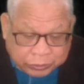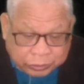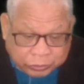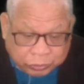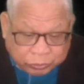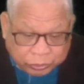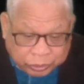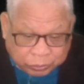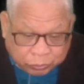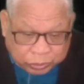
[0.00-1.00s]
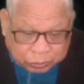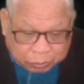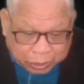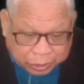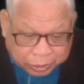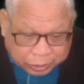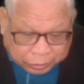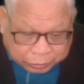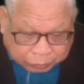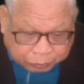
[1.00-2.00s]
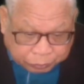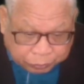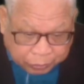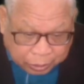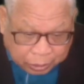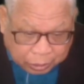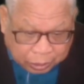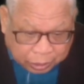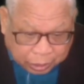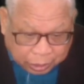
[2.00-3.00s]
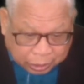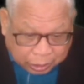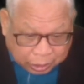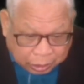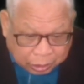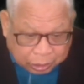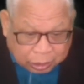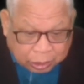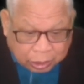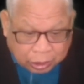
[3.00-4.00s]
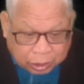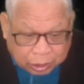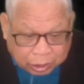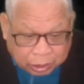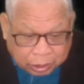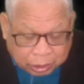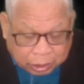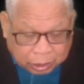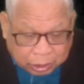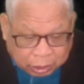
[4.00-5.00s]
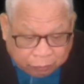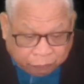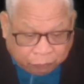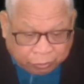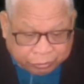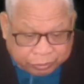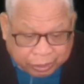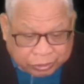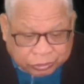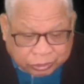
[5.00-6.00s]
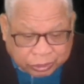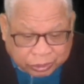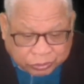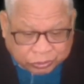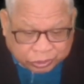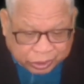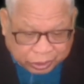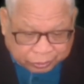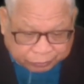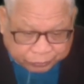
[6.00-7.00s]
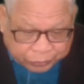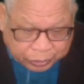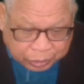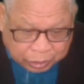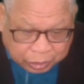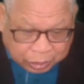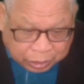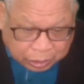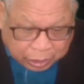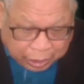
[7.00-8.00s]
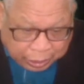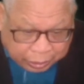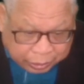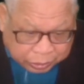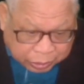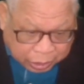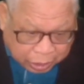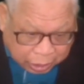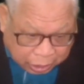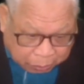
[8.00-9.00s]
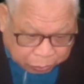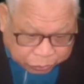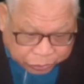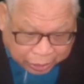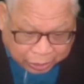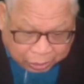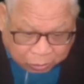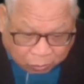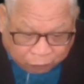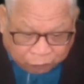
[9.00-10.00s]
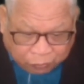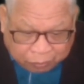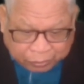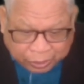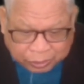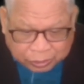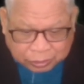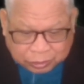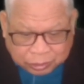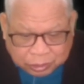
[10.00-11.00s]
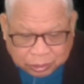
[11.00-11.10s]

This resolution was made in the 4th century Hijriah, and this Ibn Salah confirmed